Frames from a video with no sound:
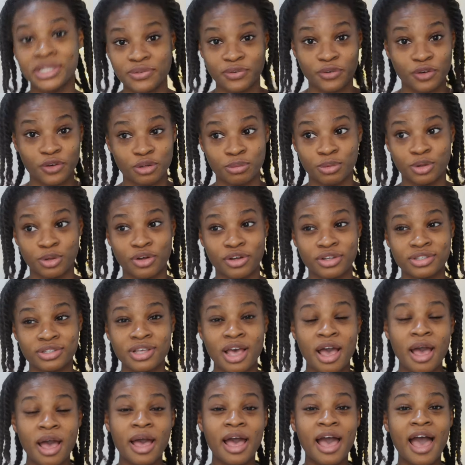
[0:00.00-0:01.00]
for you because
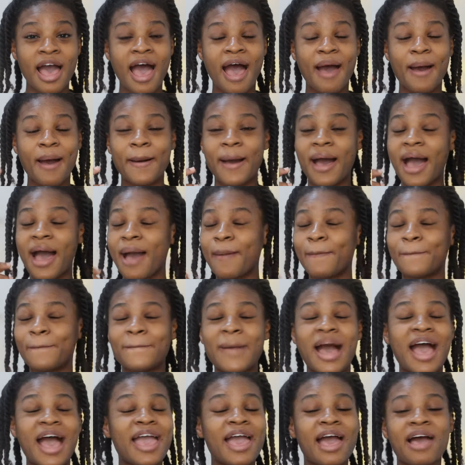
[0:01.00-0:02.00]

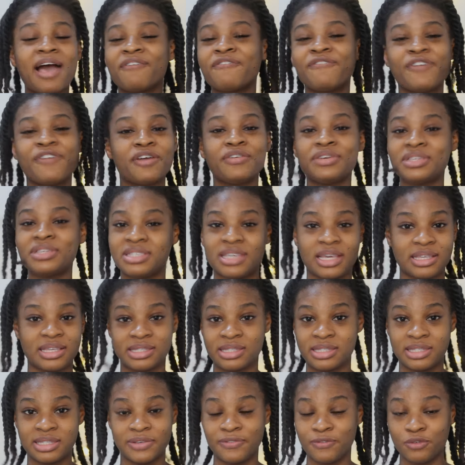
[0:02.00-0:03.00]
i have very
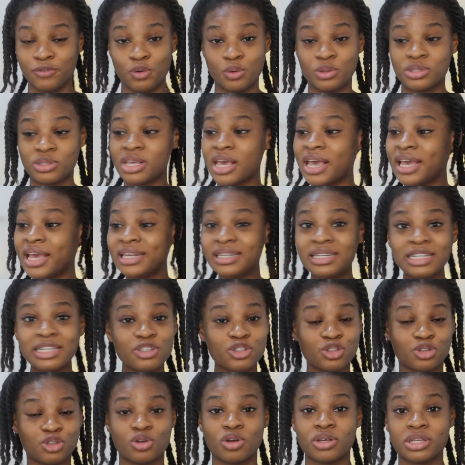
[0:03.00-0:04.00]
sensitive nose any
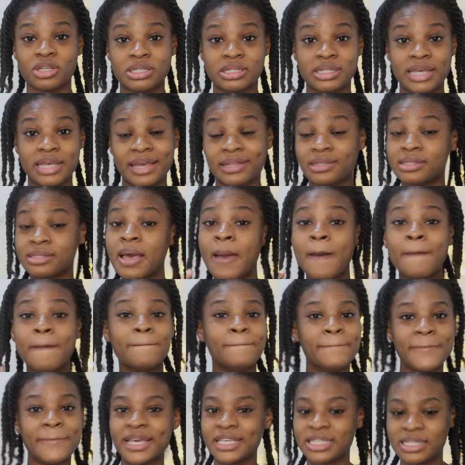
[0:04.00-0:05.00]
strong scent
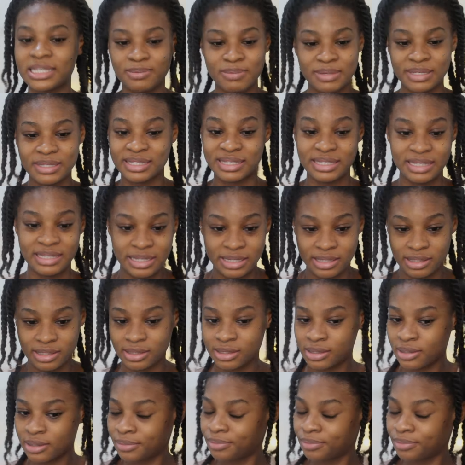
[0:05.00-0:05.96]
makes me sneeze